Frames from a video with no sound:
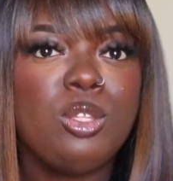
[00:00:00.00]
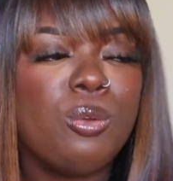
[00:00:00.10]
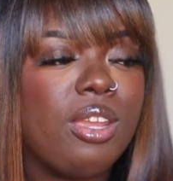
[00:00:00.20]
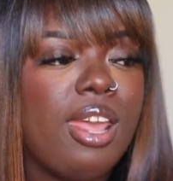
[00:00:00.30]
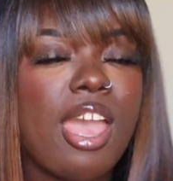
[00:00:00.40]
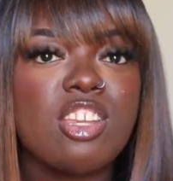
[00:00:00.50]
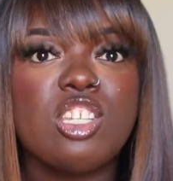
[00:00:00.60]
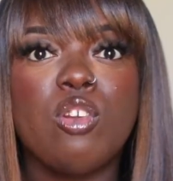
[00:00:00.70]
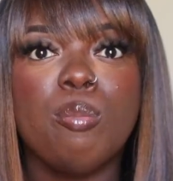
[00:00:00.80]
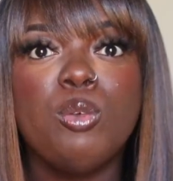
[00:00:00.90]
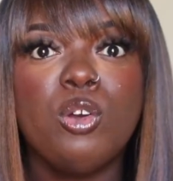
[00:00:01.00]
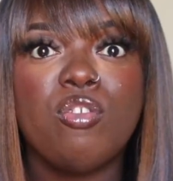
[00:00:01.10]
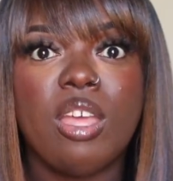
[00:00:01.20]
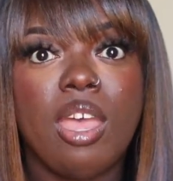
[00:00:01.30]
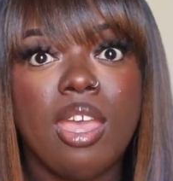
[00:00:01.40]
you can actually remove
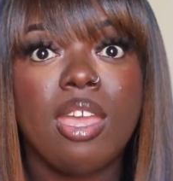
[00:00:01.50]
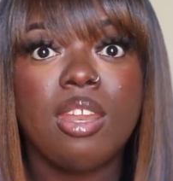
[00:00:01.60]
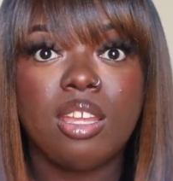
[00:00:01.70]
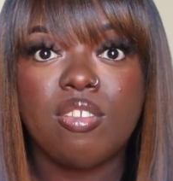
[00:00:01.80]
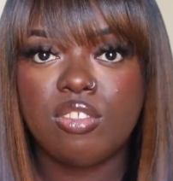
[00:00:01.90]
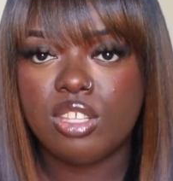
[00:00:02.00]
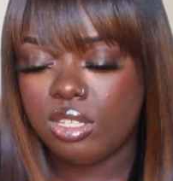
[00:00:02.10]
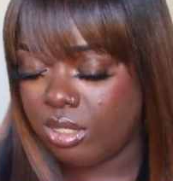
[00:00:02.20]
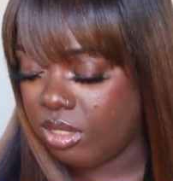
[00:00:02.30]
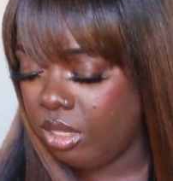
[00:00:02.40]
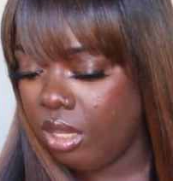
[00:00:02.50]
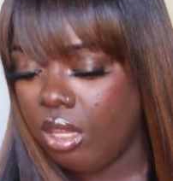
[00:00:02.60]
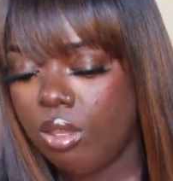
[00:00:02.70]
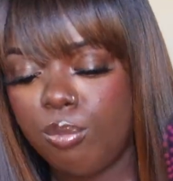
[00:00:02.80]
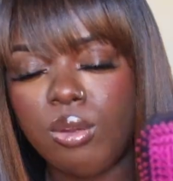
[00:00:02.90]
the head of this
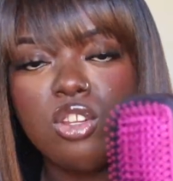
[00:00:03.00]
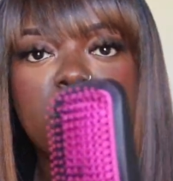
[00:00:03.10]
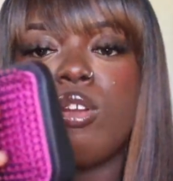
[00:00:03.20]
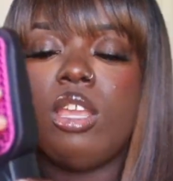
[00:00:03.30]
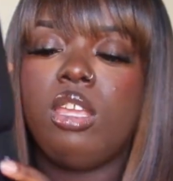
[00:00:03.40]
brush right